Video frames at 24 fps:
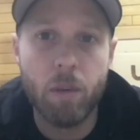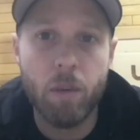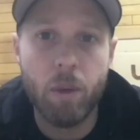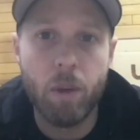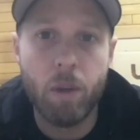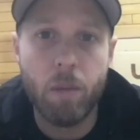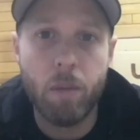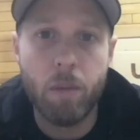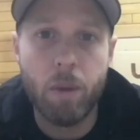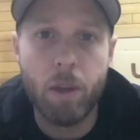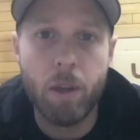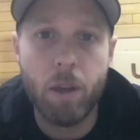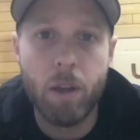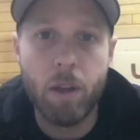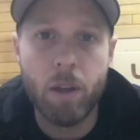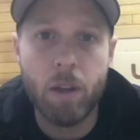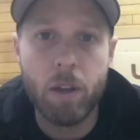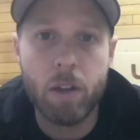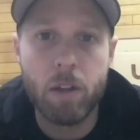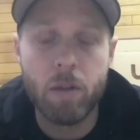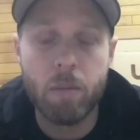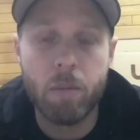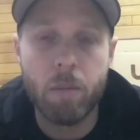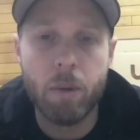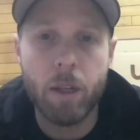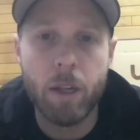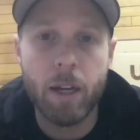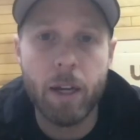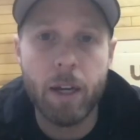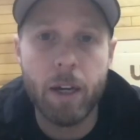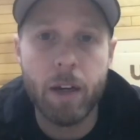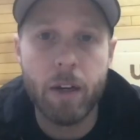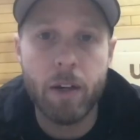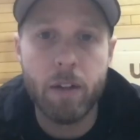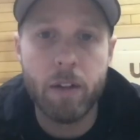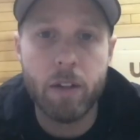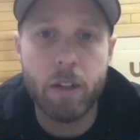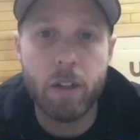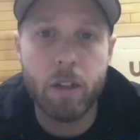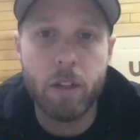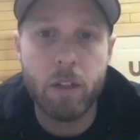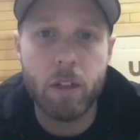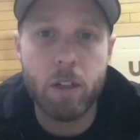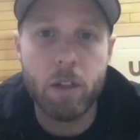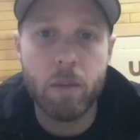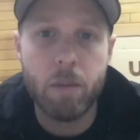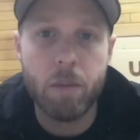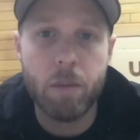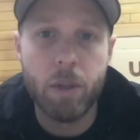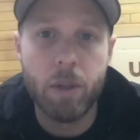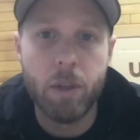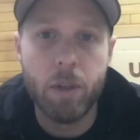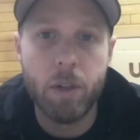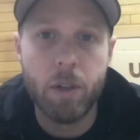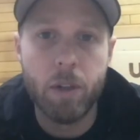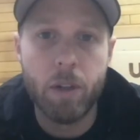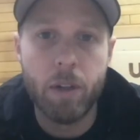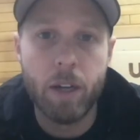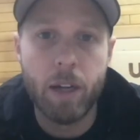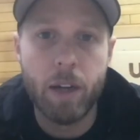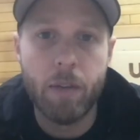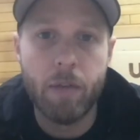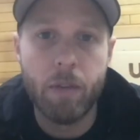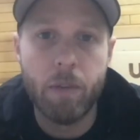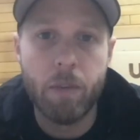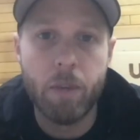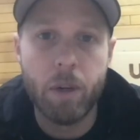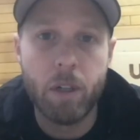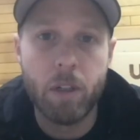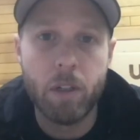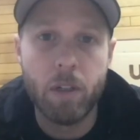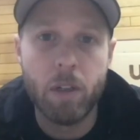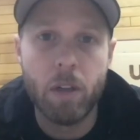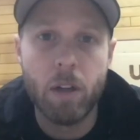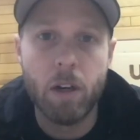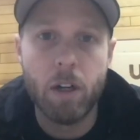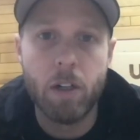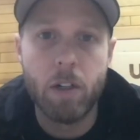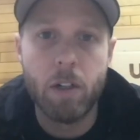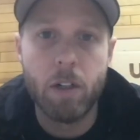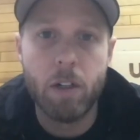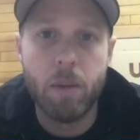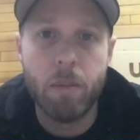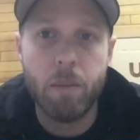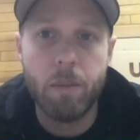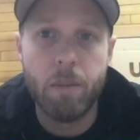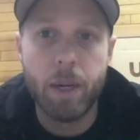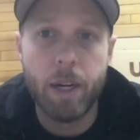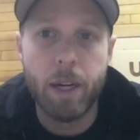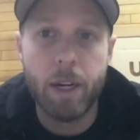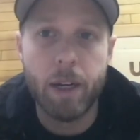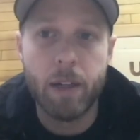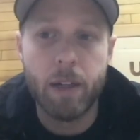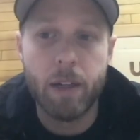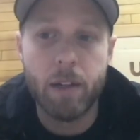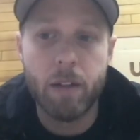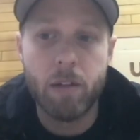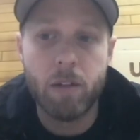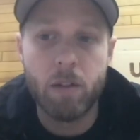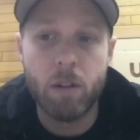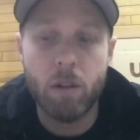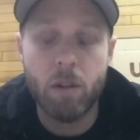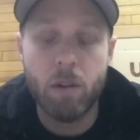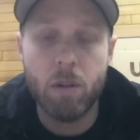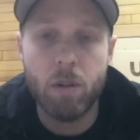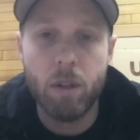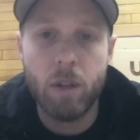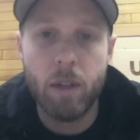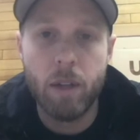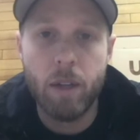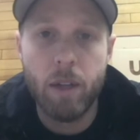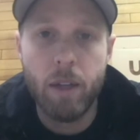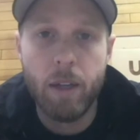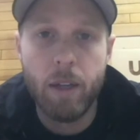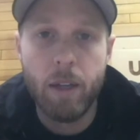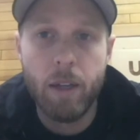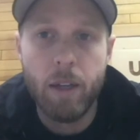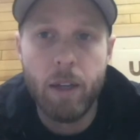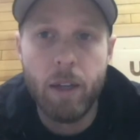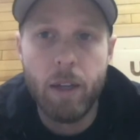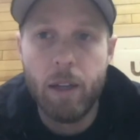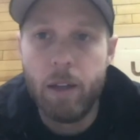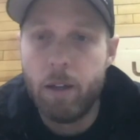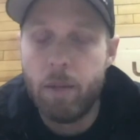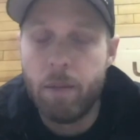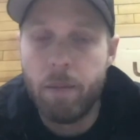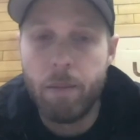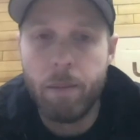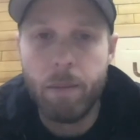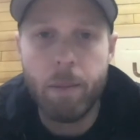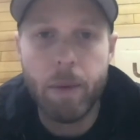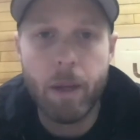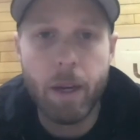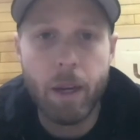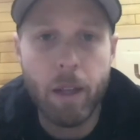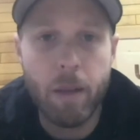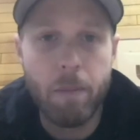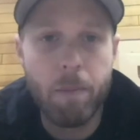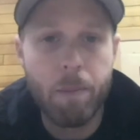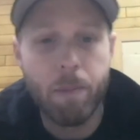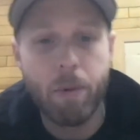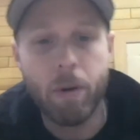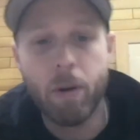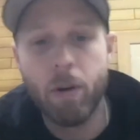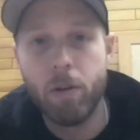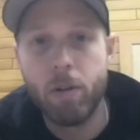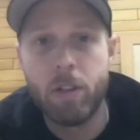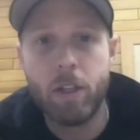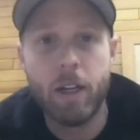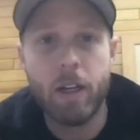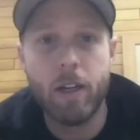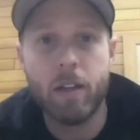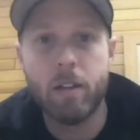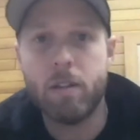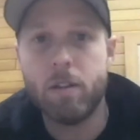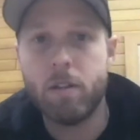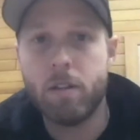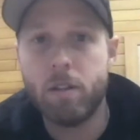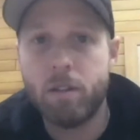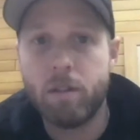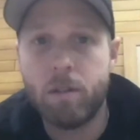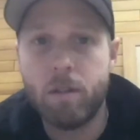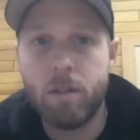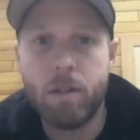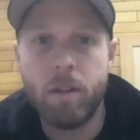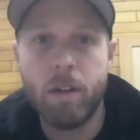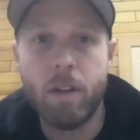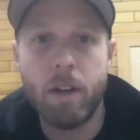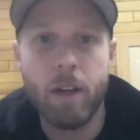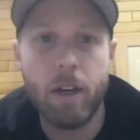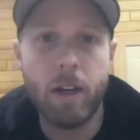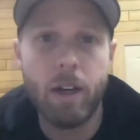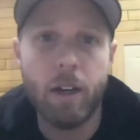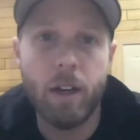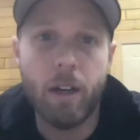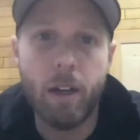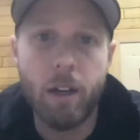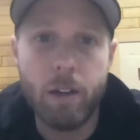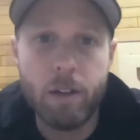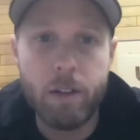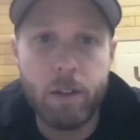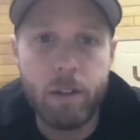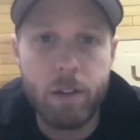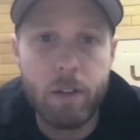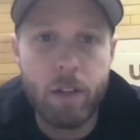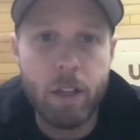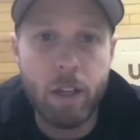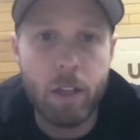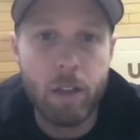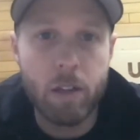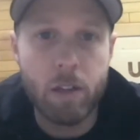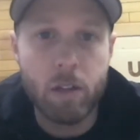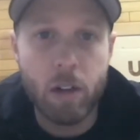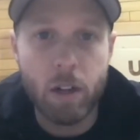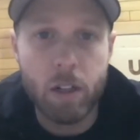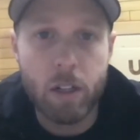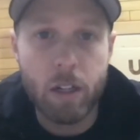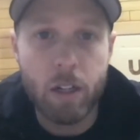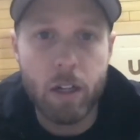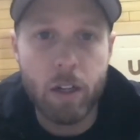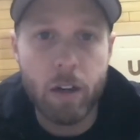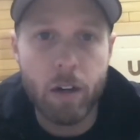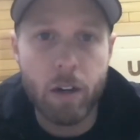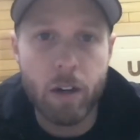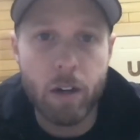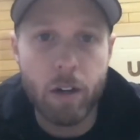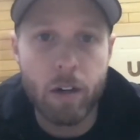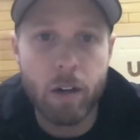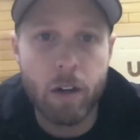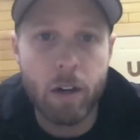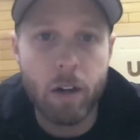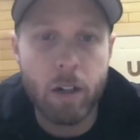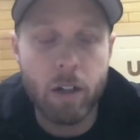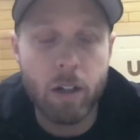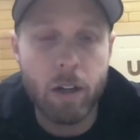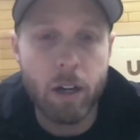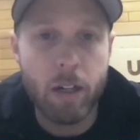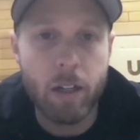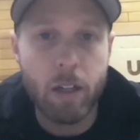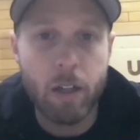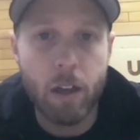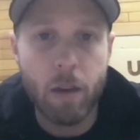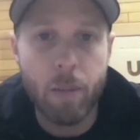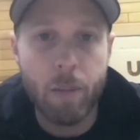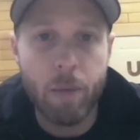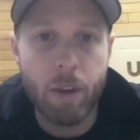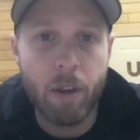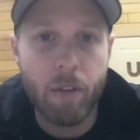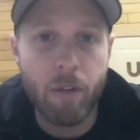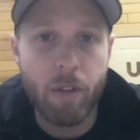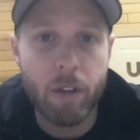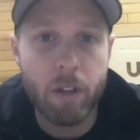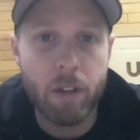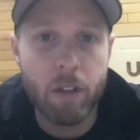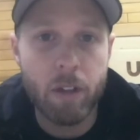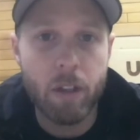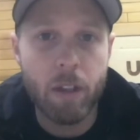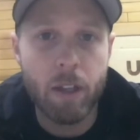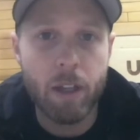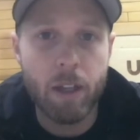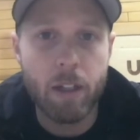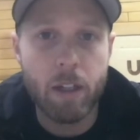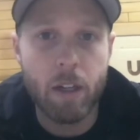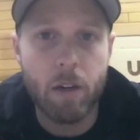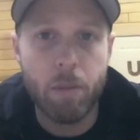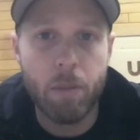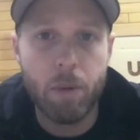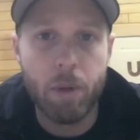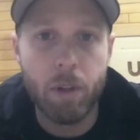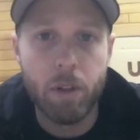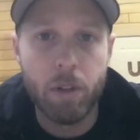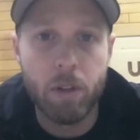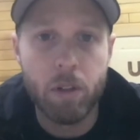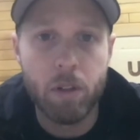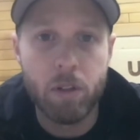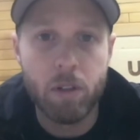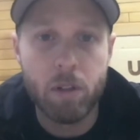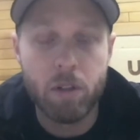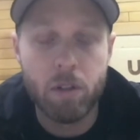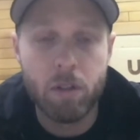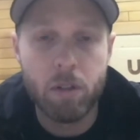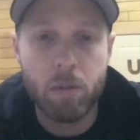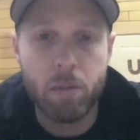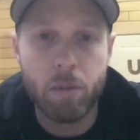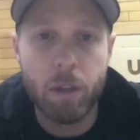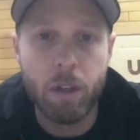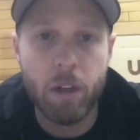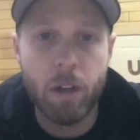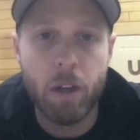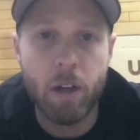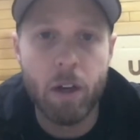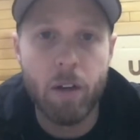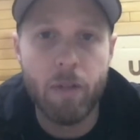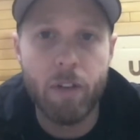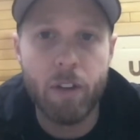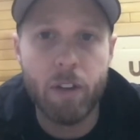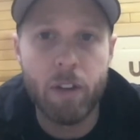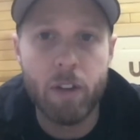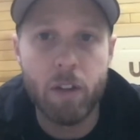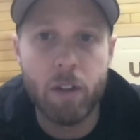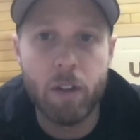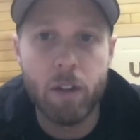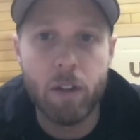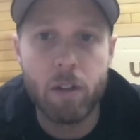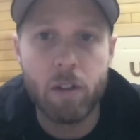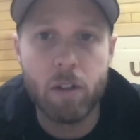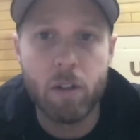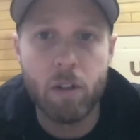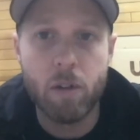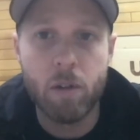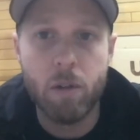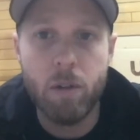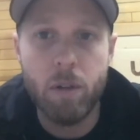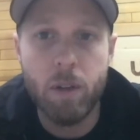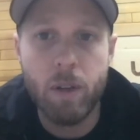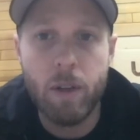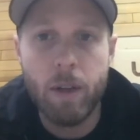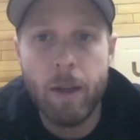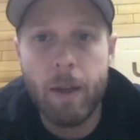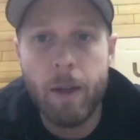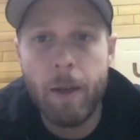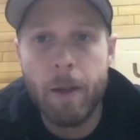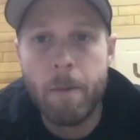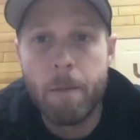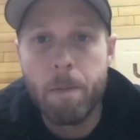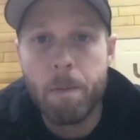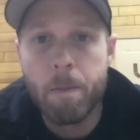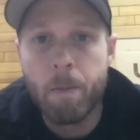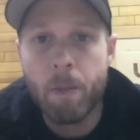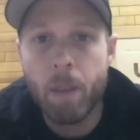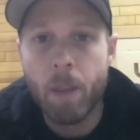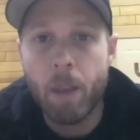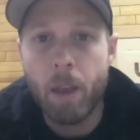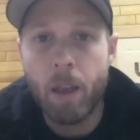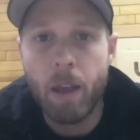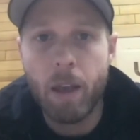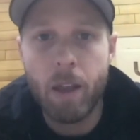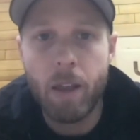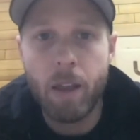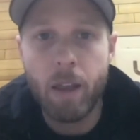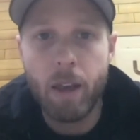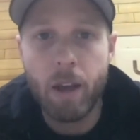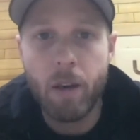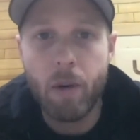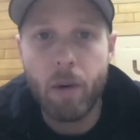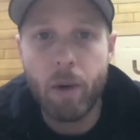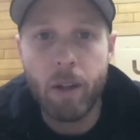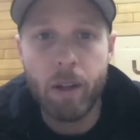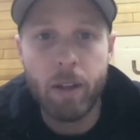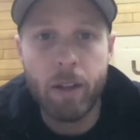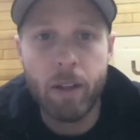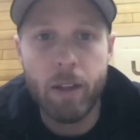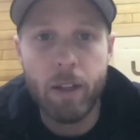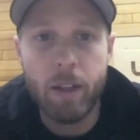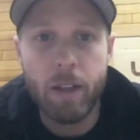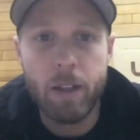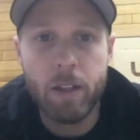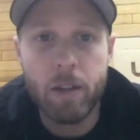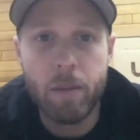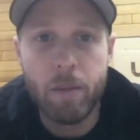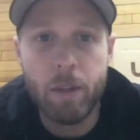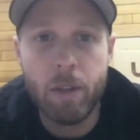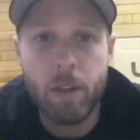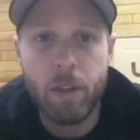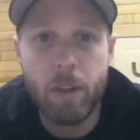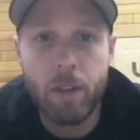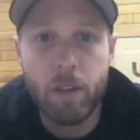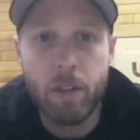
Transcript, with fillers: we could be a supplier instead of just a builder and have a much larger impact. And so many projects deconstructing under a contracting company eventually led to Unbuilders splitting off on its own. And that quickly led to me